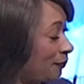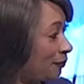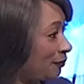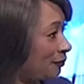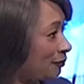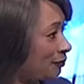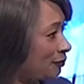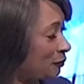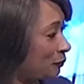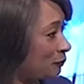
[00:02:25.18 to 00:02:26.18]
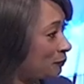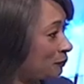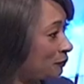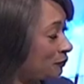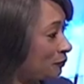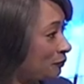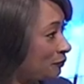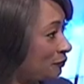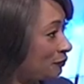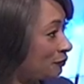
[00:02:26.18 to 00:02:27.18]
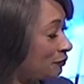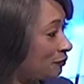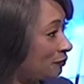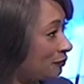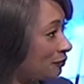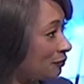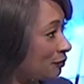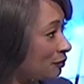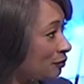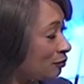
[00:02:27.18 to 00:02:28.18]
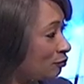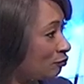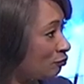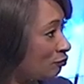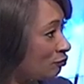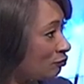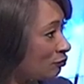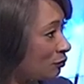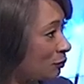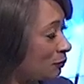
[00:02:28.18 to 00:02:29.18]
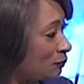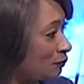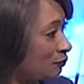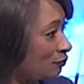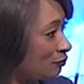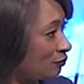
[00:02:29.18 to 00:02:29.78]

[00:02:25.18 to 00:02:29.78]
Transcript: No words are spoken by the person on screen.